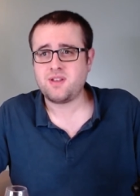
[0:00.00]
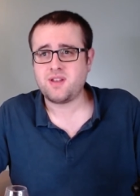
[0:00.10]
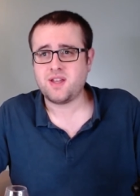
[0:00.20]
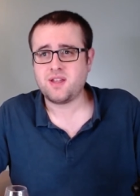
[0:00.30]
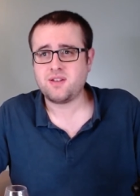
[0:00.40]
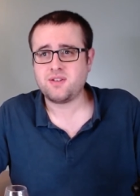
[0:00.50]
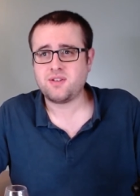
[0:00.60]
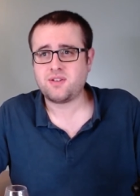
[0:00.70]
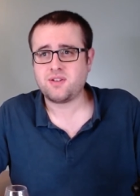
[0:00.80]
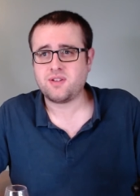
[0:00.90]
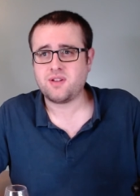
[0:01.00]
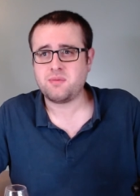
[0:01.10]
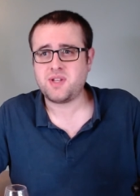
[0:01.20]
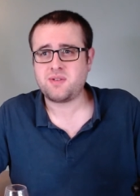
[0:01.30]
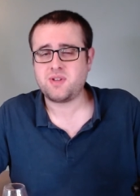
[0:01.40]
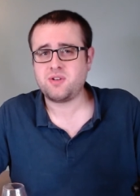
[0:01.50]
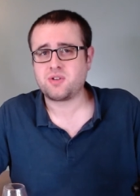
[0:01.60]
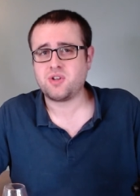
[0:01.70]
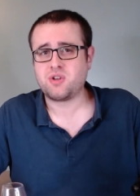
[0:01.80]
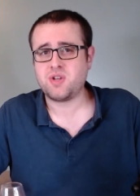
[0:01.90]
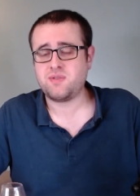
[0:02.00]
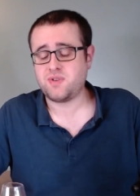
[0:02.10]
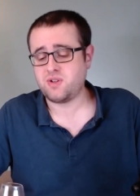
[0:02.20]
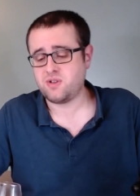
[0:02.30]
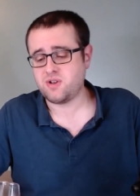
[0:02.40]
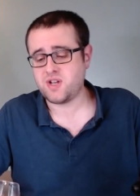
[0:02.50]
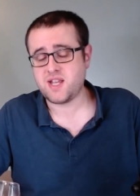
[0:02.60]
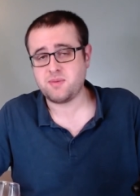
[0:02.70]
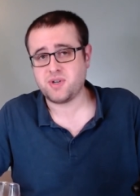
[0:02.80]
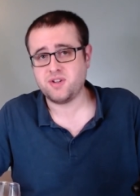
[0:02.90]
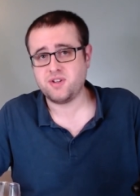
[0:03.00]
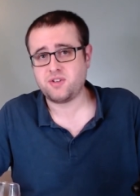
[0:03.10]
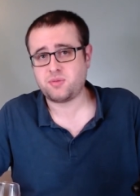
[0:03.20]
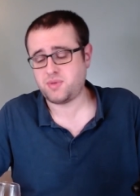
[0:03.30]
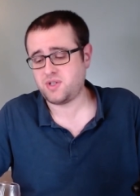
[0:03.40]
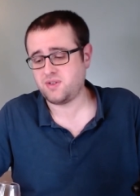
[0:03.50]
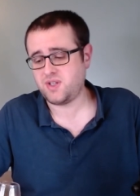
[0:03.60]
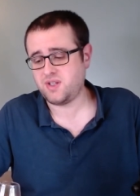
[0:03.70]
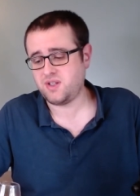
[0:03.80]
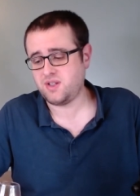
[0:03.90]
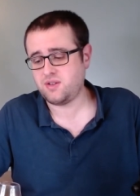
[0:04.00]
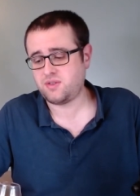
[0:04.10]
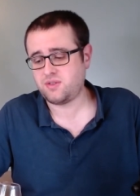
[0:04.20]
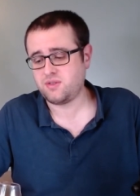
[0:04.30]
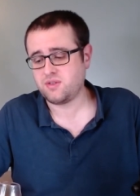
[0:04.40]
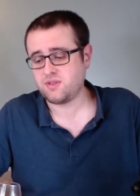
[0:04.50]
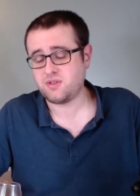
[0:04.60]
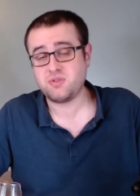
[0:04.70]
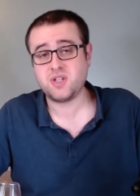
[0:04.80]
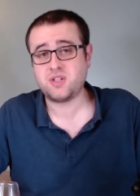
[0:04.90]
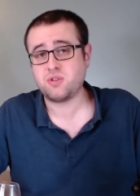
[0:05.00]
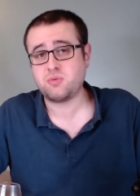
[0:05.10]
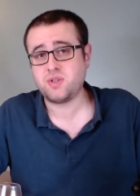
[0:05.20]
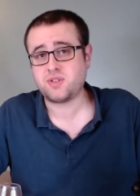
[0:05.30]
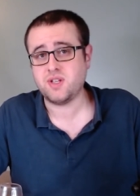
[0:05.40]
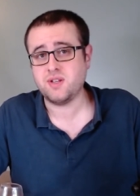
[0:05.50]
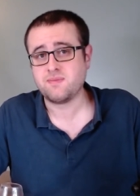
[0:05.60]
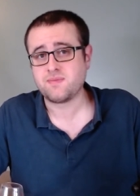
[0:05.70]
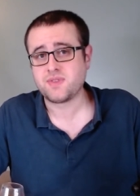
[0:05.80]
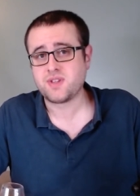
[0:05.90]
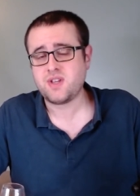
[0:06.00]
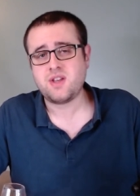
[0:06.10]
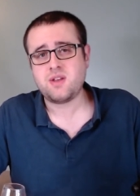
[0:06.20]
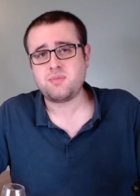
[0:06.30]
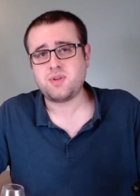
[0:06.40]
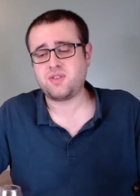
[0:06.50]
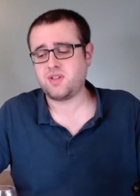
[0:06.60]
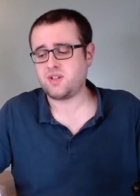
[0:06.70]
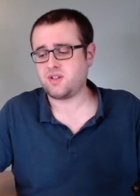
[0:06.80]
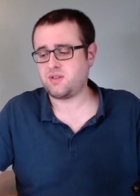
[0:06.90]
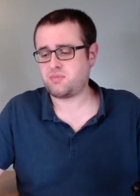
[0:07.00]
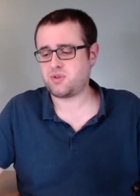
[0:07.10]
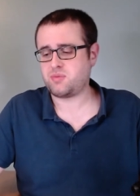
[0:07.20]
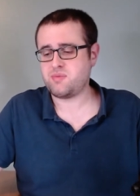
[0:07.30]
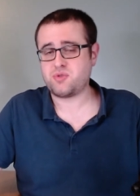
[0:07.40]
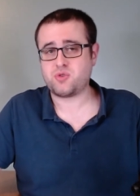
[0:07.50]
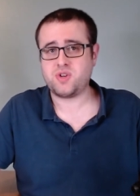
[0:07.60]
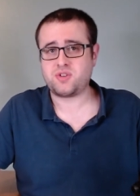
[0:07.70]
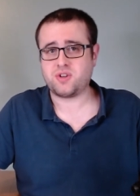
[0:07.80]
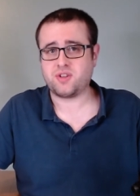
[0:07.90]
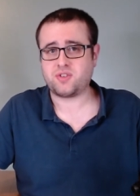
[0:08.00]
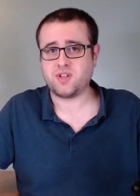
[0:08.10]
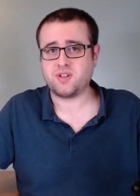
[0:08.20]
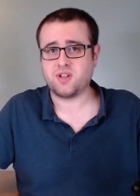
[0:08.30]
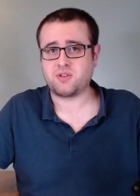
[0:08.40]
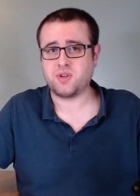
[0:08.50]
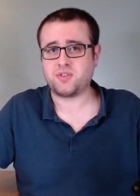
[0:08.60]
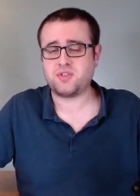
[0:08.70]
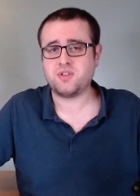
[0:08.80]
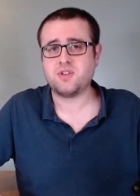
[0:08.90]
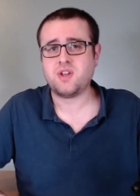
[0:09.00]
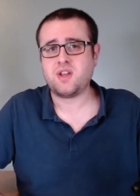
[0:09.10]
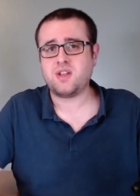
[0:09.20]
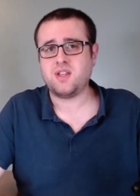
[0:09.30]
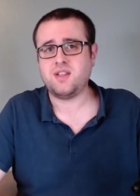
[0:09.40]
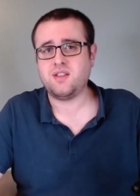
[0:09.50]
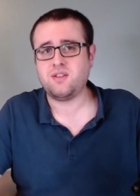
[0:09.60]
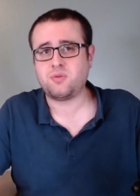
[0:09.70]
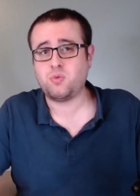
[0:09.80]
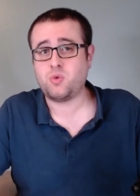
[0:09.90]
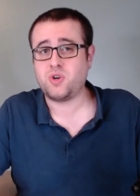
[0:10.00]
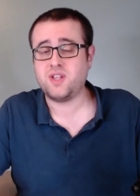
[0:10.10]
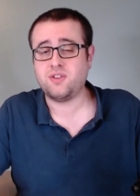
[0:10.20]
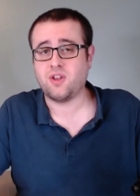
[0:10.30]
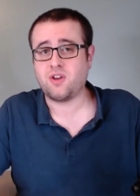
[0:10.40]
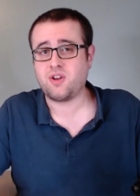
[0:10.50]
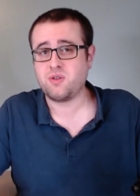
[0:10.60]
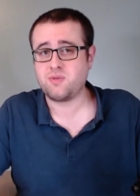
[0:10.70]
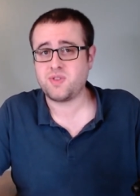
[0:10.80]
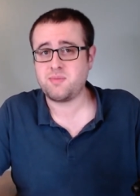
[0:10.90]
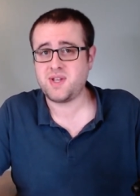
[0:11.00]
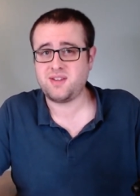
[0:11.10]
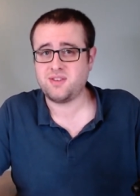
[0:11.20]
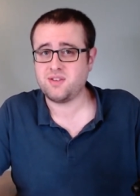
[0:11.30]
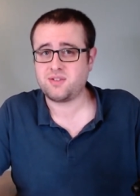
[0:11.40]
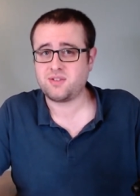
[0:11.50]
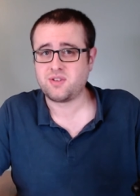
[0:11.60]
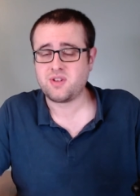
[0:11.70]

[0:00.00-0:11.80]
and I'm definitely not going to go any further than an A minus, but it is a really good whiskey. But I think probably more interesting a question is what is it? How have they made this?